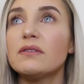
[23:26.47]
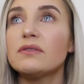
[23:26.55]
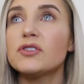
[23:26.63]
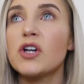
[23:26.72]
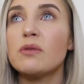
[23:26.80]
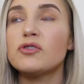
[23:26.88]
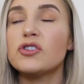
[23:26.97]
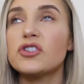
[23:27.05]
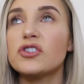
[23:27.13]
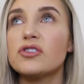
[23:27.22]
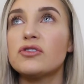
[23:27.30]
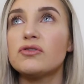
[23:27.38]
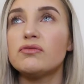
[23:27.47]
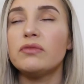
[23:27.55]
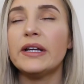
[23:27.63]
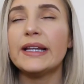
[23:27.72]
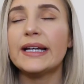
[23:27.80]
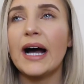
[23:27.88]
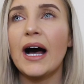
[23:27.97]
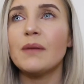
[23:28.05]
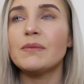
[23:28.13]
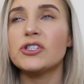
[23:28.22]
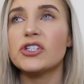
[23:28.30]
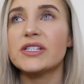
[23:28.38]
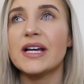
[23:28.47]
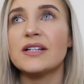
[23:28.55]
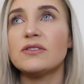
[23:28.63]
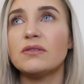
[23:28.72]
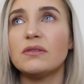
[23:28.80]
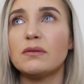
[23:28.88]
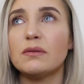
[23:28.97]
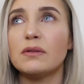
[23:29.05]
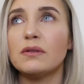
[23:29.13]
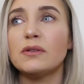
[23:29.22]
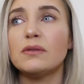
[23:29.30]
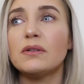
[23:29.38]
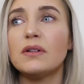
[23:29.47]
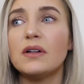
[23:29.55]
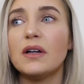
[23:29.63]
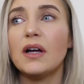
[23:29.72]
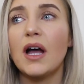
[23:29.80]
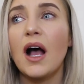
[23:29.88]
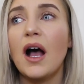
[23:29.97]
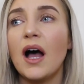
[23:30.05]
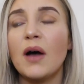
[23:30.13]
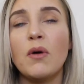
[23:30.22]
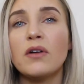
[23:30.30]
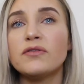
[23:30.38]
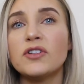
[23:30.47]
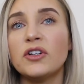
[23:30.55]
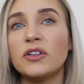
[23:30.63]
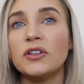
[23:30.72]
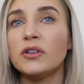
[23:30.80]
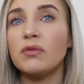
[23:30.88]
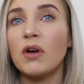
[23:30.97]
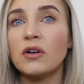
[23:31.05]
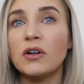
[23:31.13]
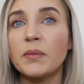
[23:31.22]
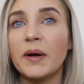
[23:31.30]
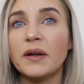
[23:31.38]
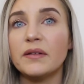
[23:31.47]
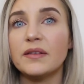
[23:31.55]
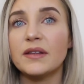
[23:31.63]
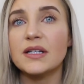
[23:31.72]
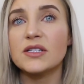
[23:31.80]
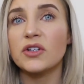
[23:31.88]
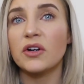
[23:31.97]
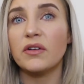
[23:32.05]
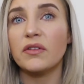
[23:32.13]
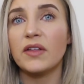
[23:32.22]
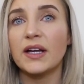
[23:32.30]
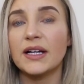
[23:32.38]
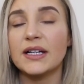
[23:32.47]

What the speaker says: Tom just really calmly just said, well, how often are you wrong about this sort of thing?